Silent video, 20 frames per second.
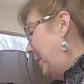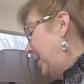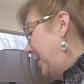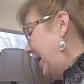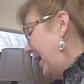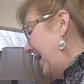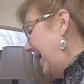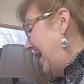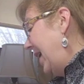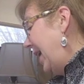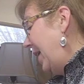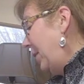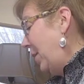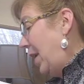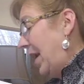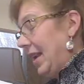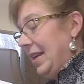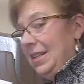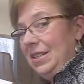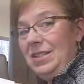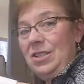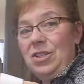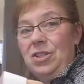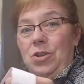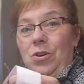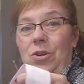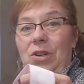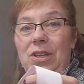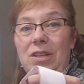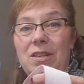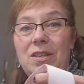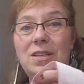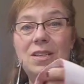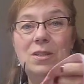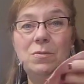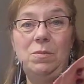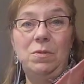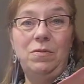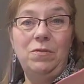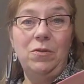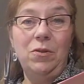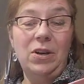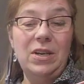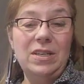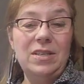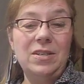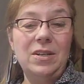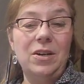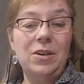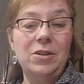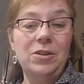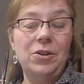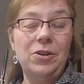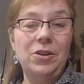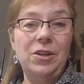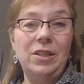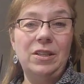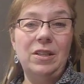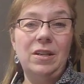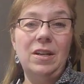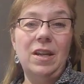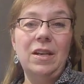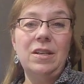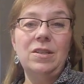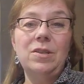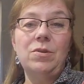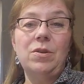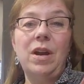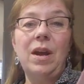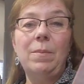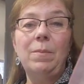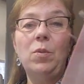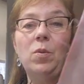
But I wanted to show you this before I start turning the next strap.